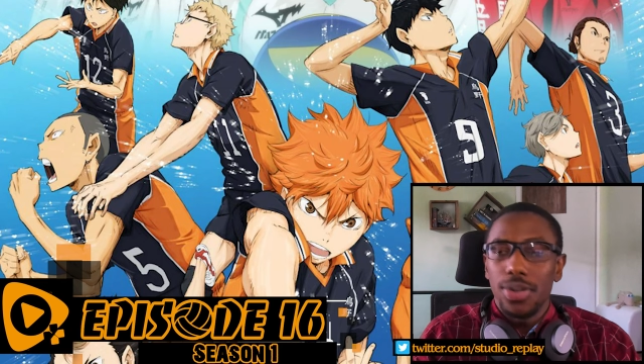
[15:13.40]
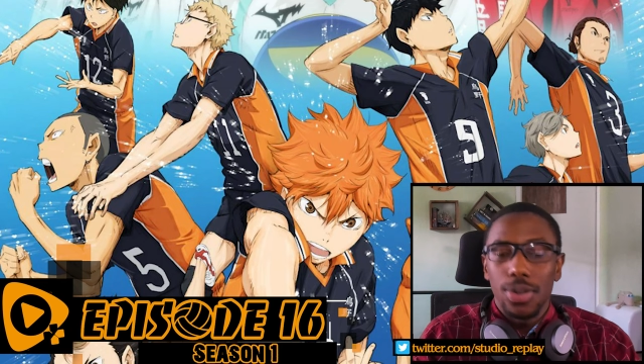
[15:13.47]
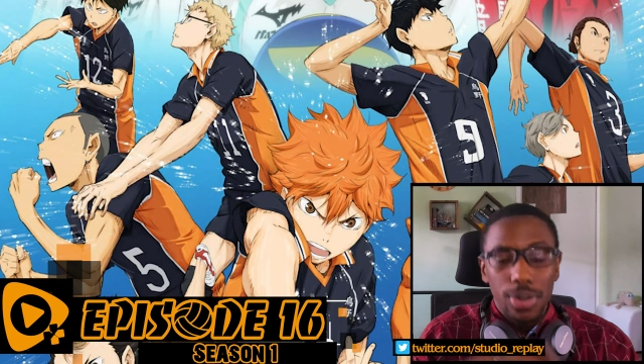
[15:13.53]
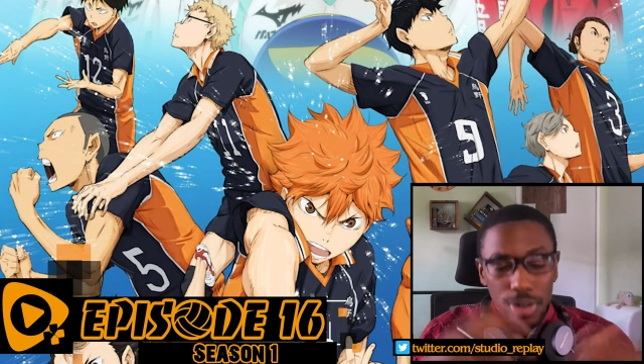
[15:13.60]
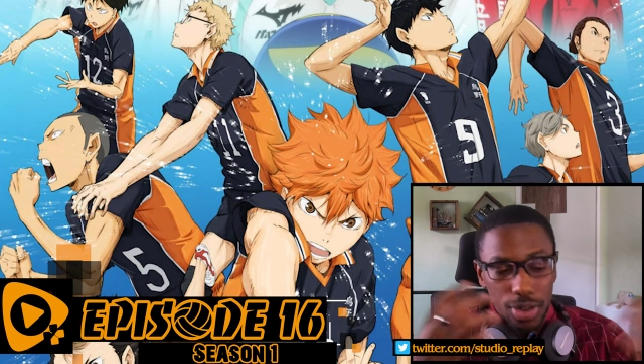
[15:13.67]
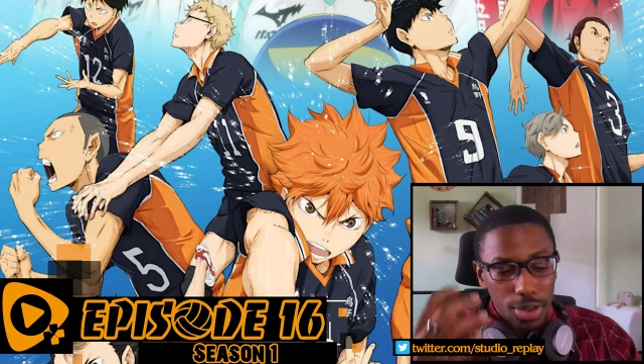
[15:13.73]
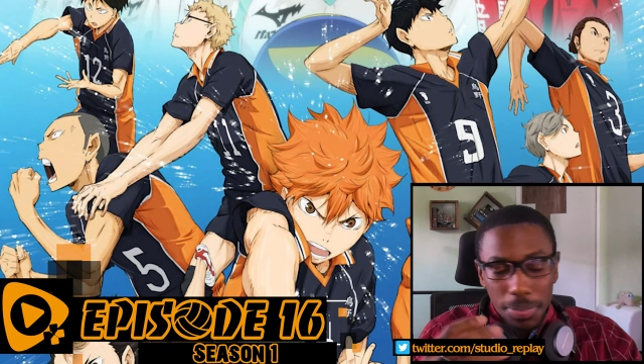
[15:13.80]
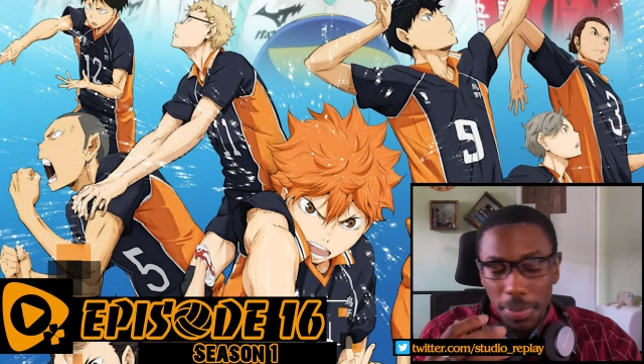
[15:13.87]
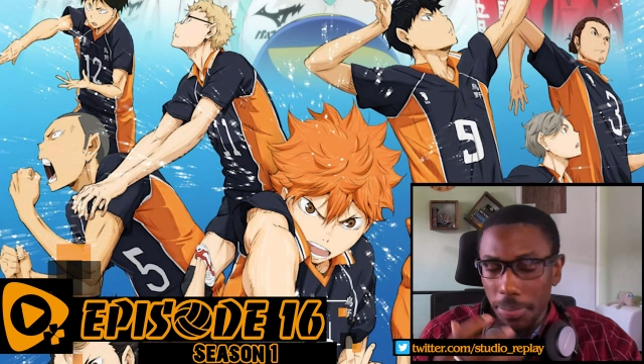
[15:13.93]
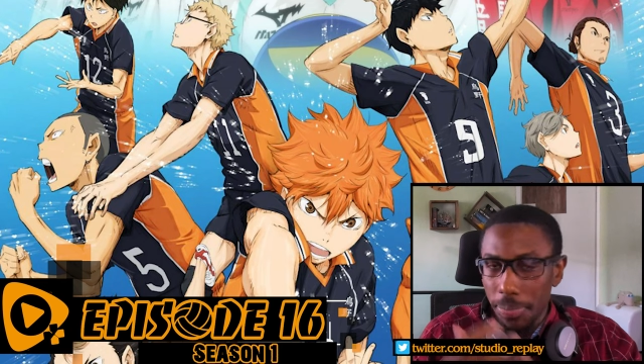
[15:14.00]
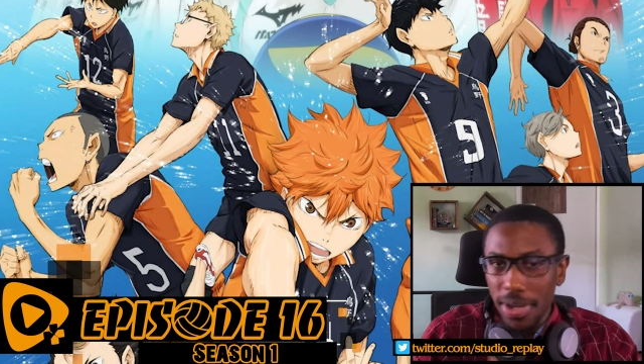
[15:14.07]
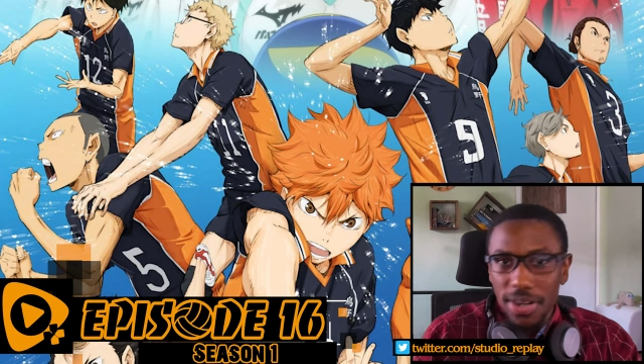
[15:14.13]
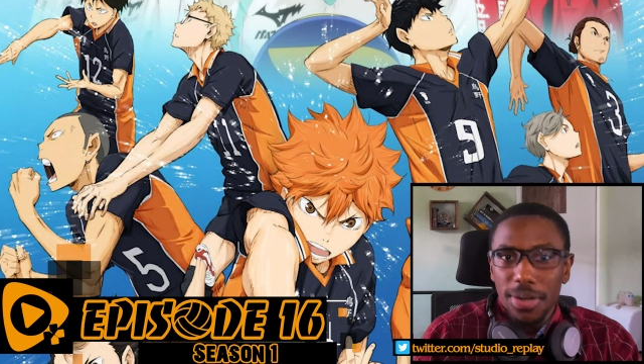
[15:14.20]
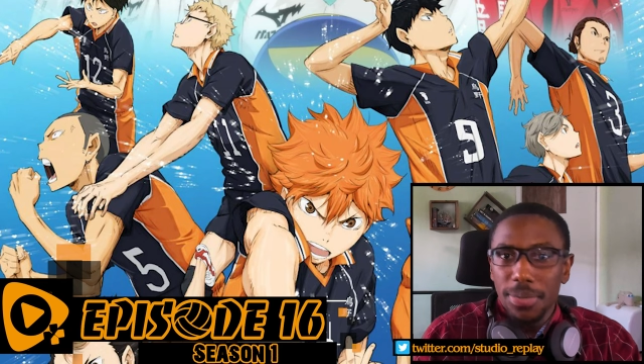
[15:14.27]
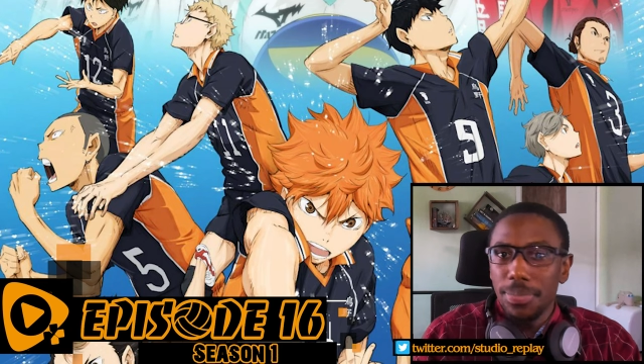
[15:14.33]
you know, it could be
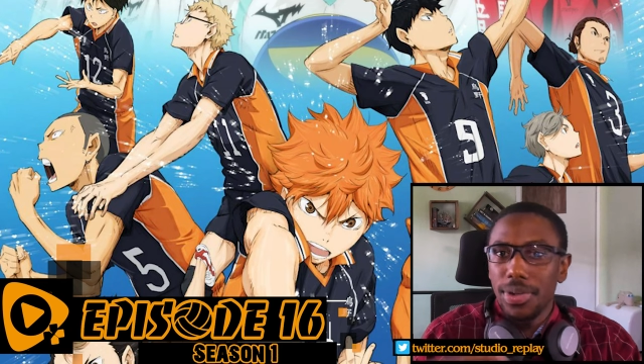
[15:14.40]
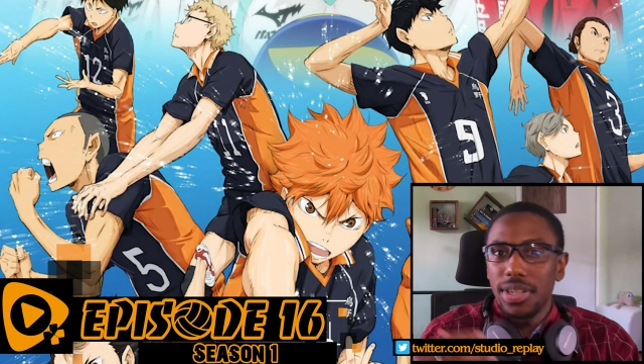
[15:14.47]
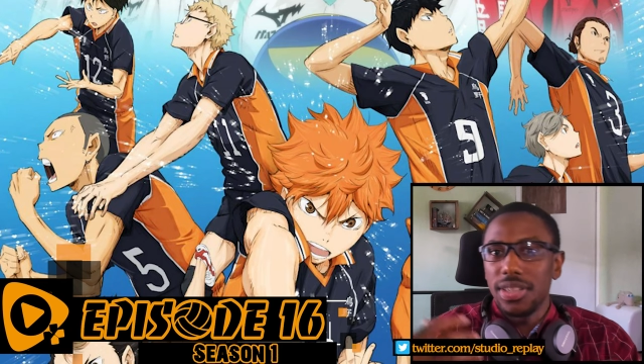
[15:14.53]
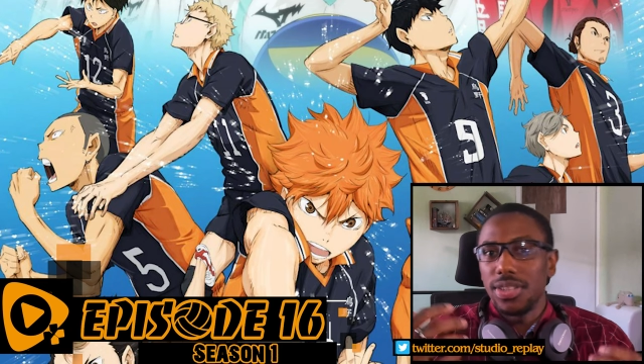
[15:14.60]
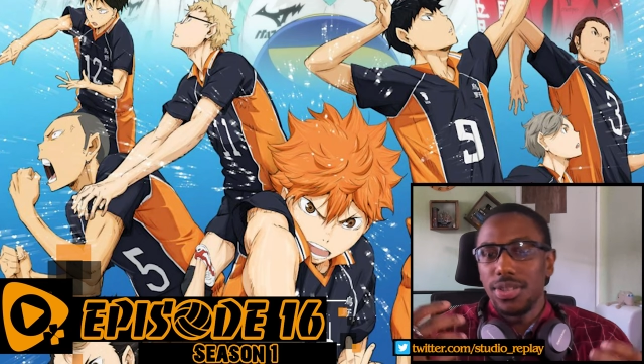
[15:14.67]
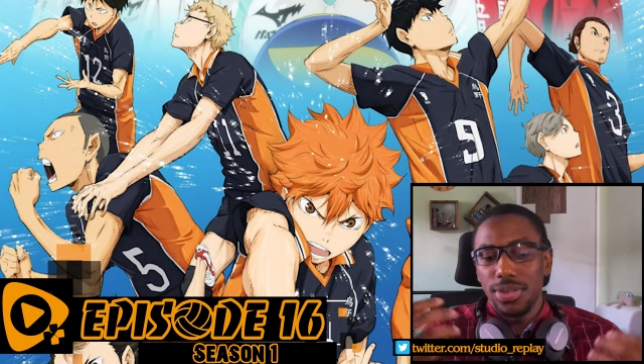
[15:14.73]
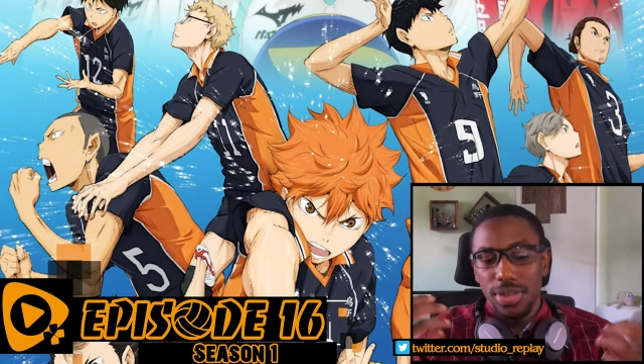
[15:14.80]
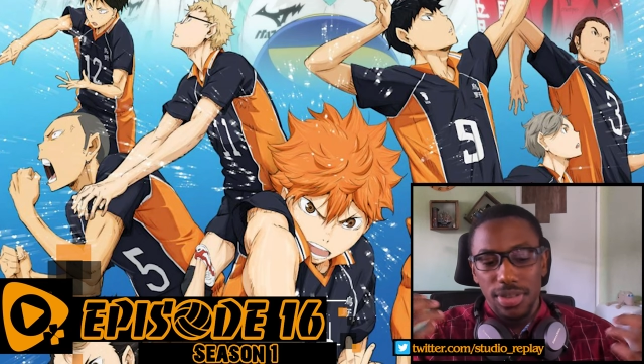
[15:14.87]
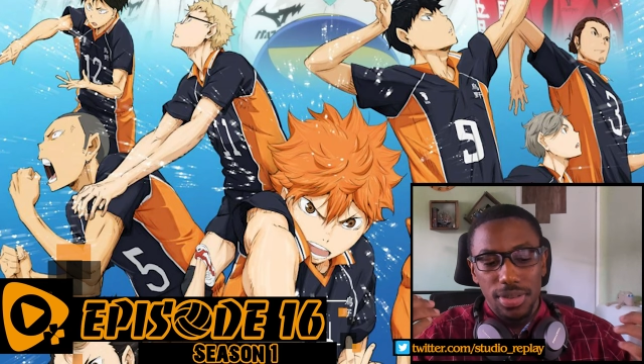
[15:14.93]
better, but you know,